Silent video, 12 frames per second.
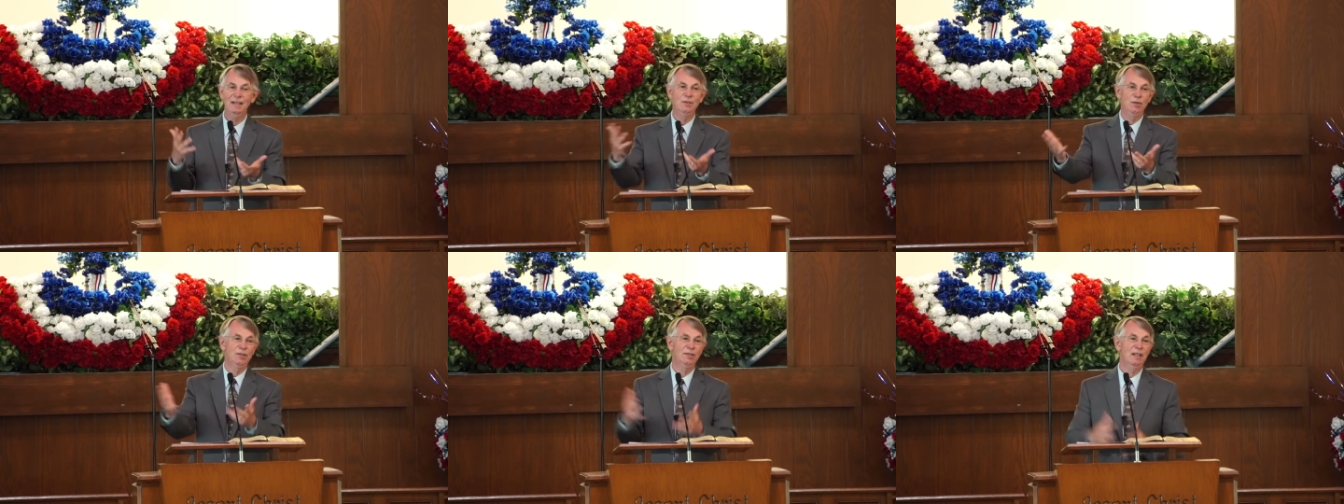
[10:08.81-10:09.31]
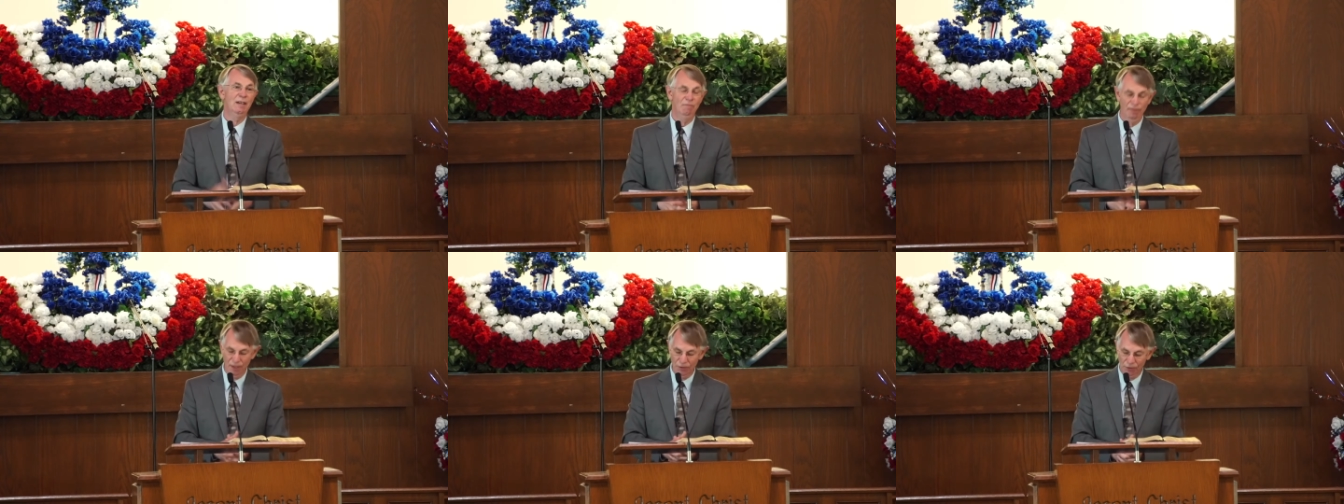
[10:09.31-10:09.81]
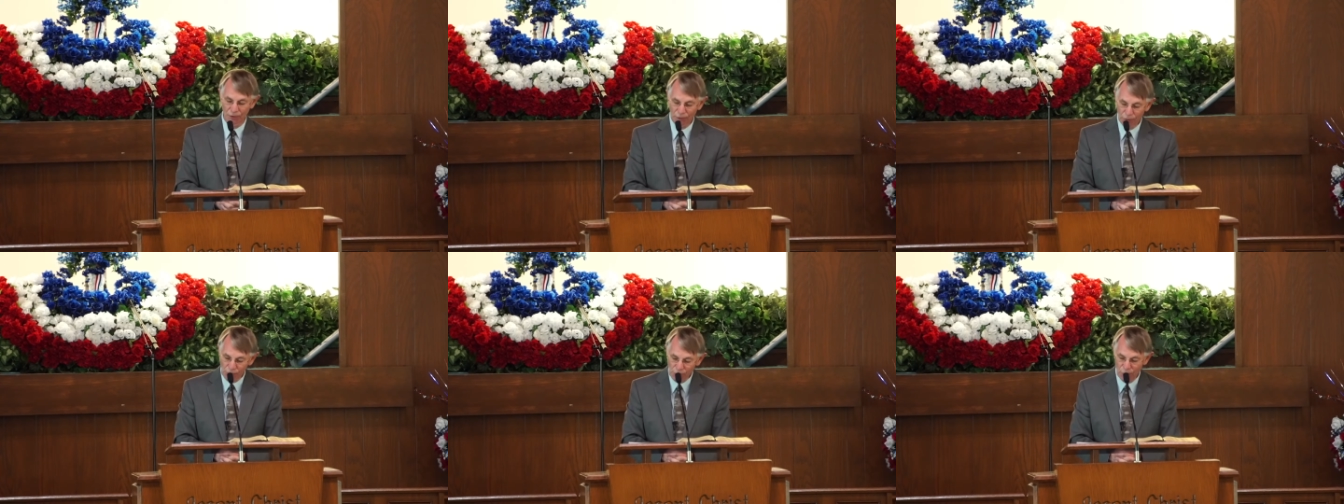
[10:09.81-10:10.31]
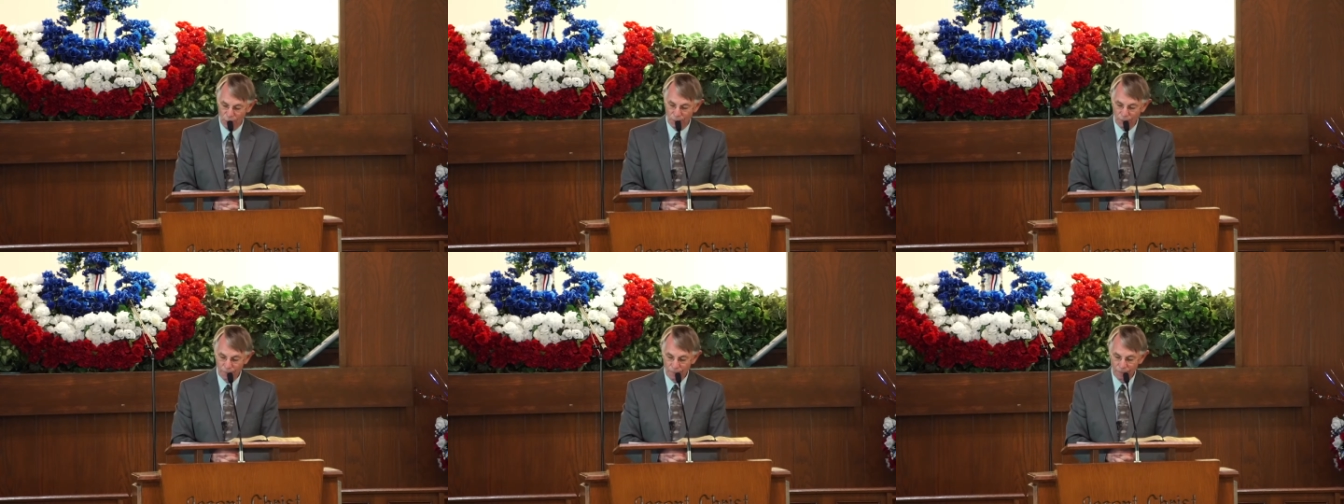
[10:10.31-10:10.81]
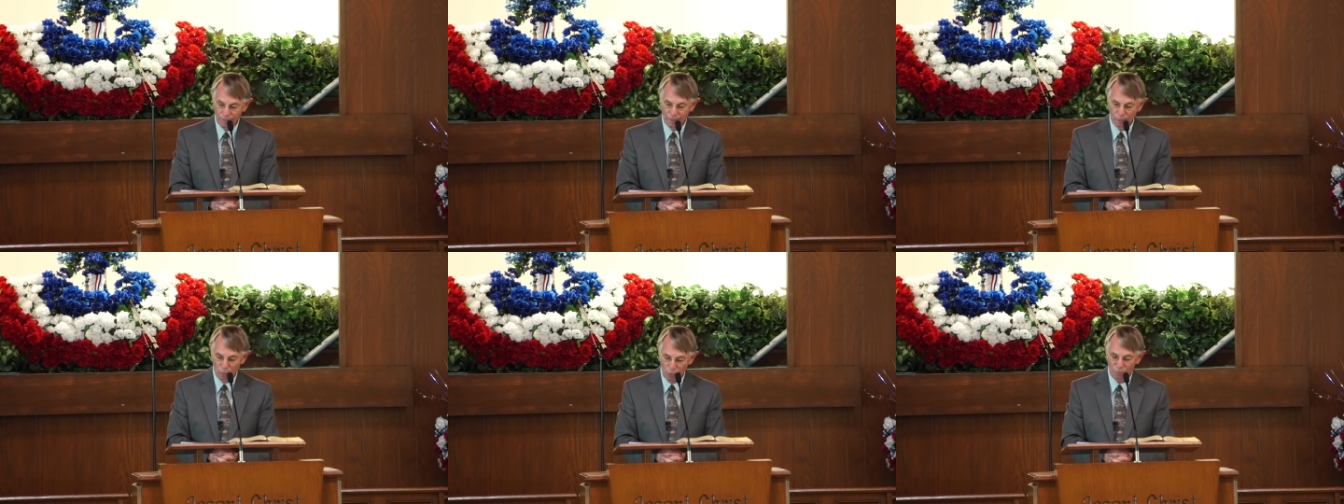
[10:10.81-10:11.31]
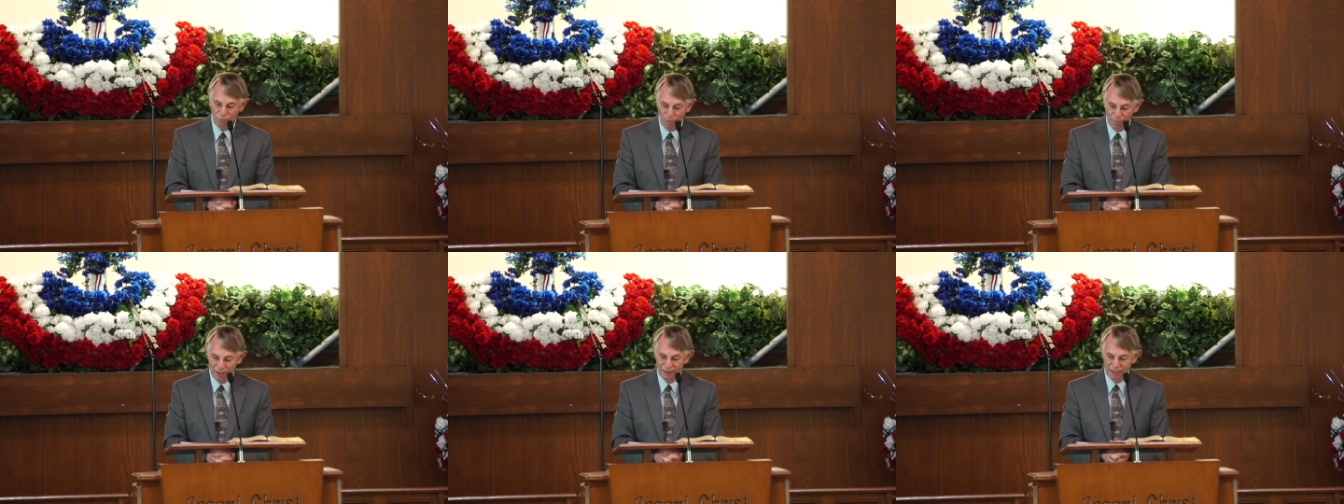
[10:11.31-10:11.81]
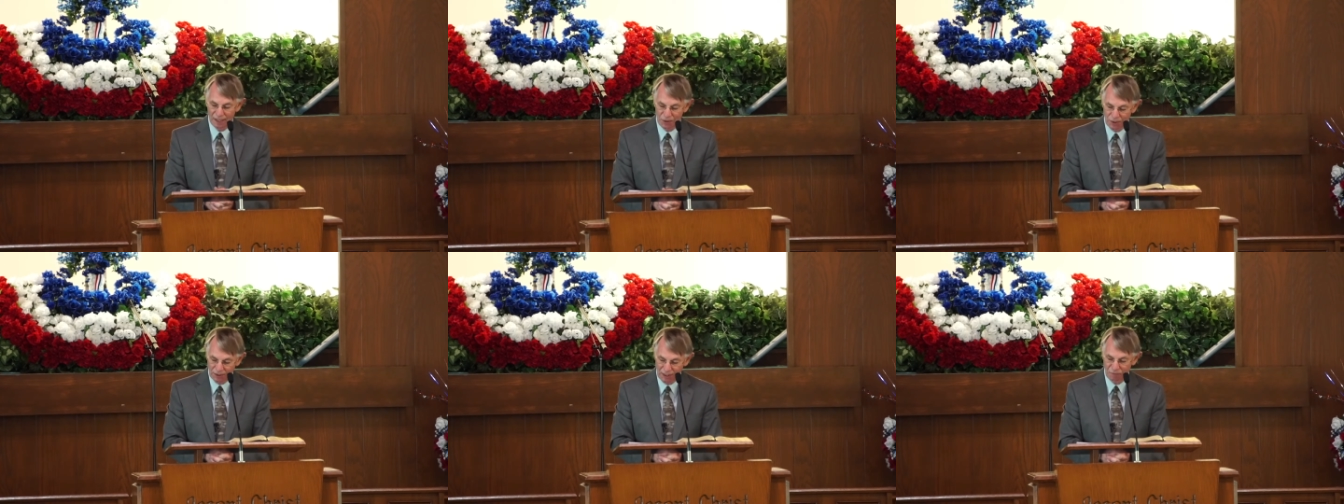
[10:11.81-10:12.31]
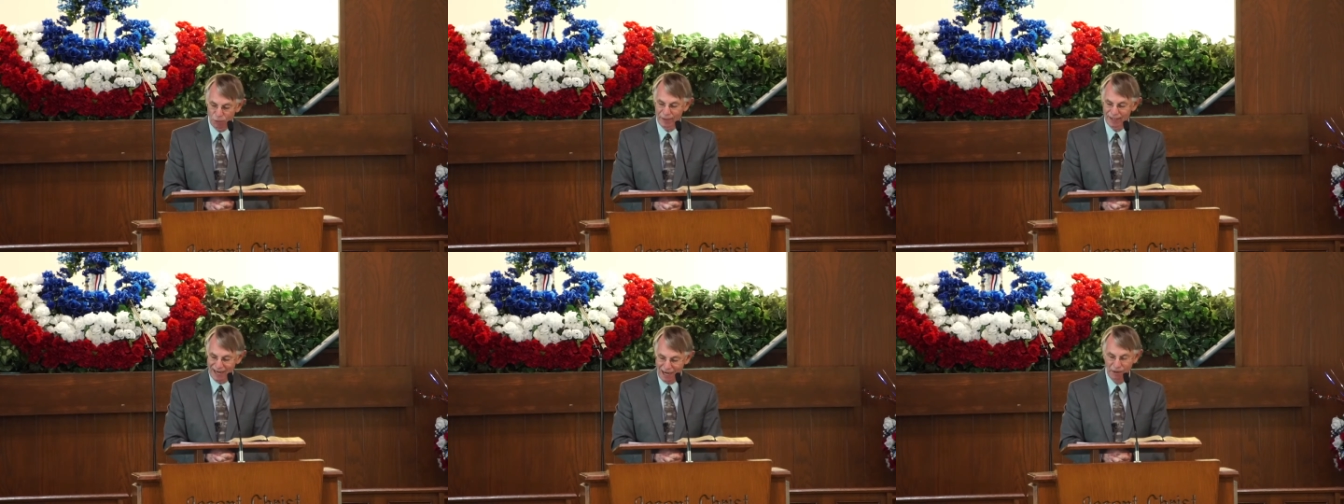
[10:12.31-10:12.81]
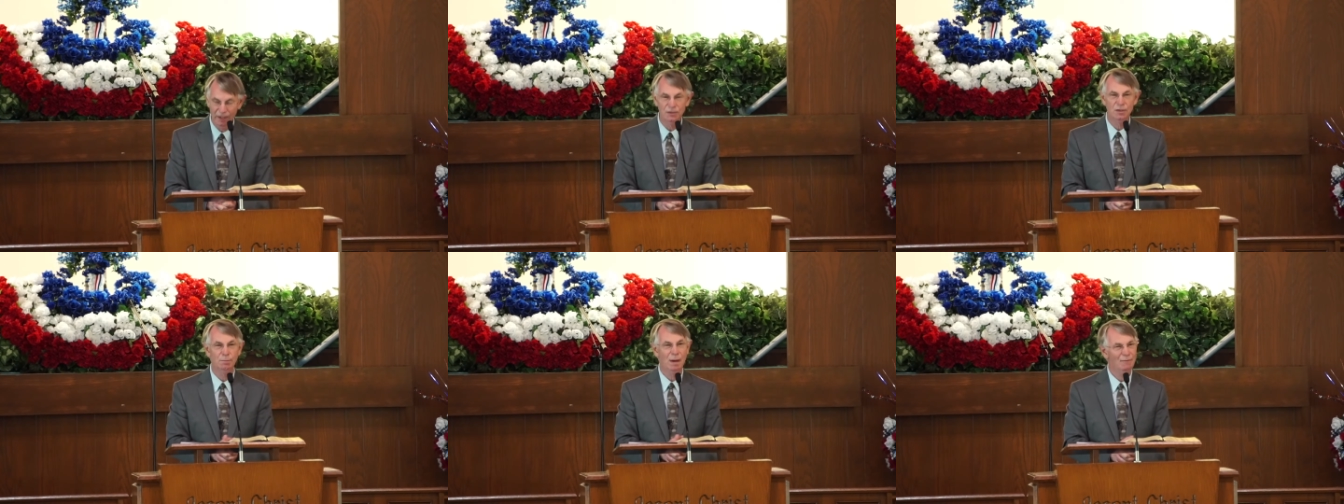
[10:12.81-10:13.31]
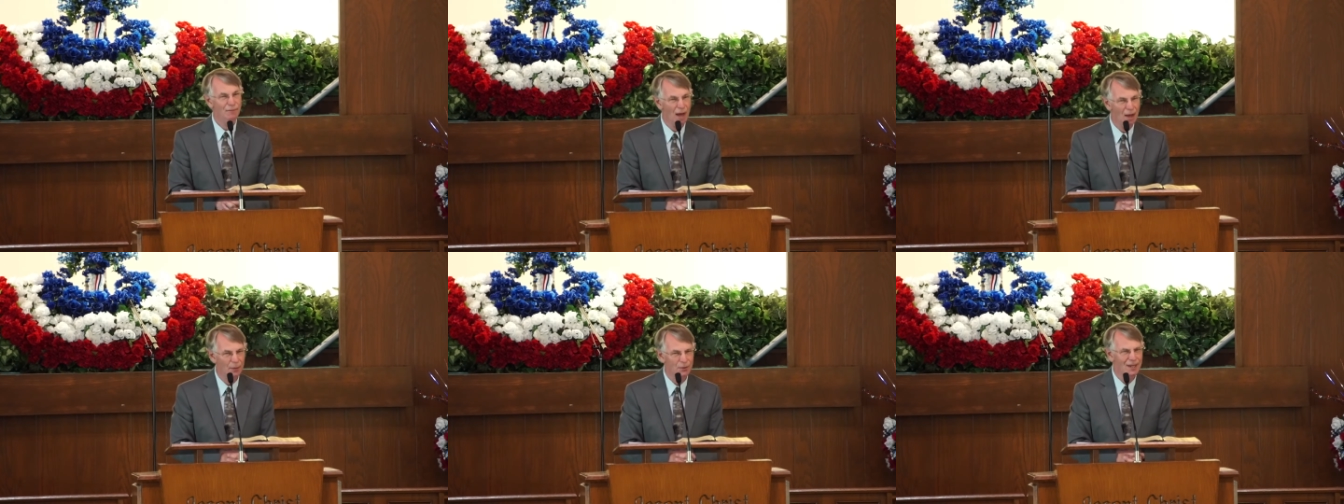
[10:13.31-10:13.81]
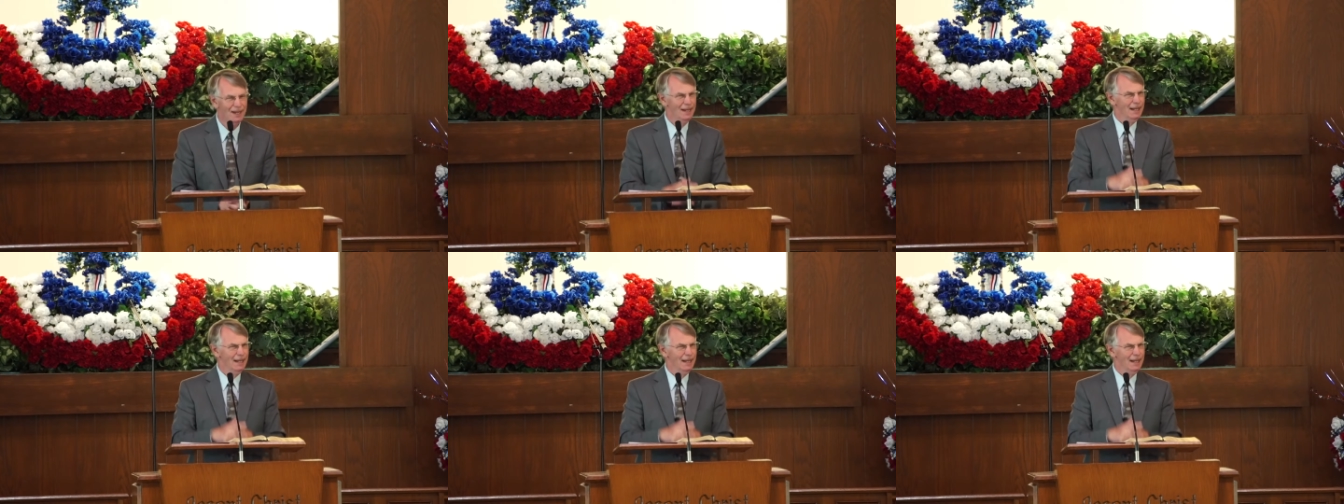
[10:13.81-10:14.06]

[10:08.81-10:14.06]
just give this to you. The Lord forbid that I should give you the inheritance of my fathers.